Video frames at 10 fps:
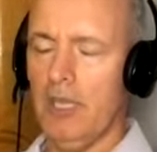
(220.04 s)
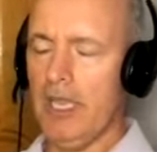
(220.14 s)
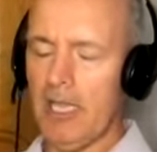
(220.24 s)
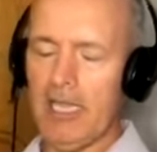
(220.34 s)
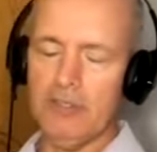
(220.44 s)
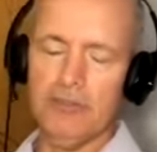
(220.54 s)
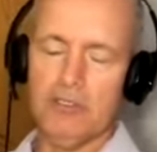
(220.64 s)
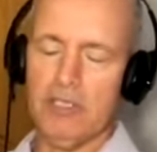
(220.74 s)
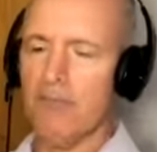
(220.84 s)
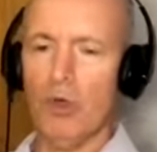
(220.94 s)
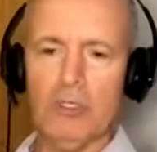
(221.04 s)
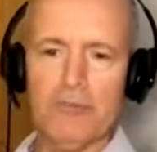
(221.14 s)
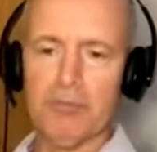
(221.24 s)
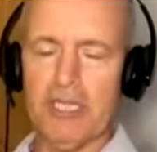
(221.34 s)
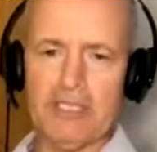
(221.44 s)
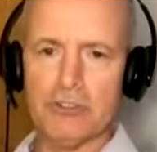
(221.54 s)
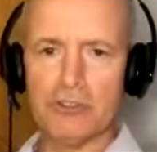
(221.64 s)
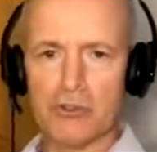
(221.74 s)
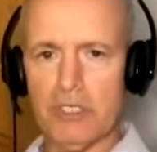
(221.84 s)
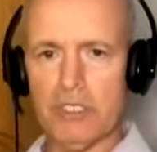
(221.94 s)
and, and I'm only
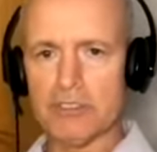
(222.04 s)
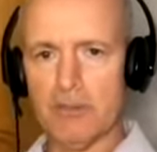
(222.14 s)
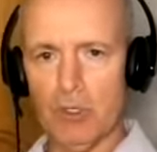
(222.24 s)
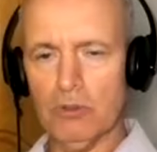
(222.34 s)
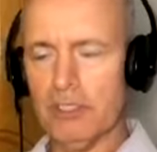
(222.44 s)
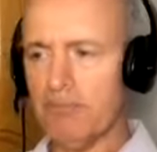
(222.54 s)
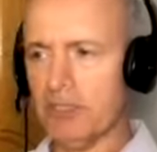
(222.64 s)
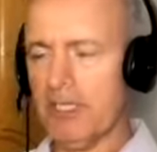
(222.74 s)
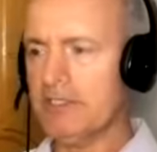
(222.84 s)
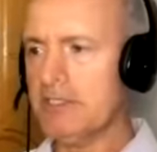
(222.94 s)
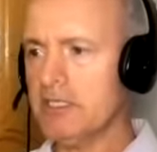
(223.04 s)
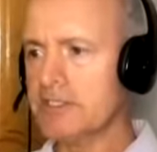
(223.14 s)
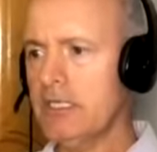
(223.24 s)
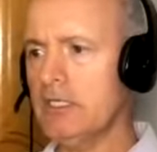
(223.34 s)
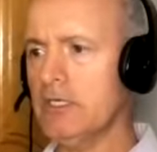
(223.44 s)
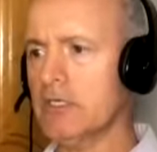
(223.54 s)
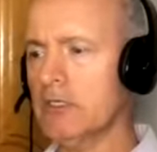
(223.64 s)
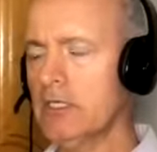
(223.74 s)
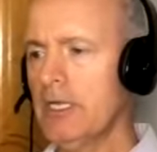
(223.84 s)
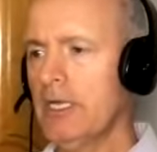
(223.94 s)
planting trees. I'm only planting a seed here.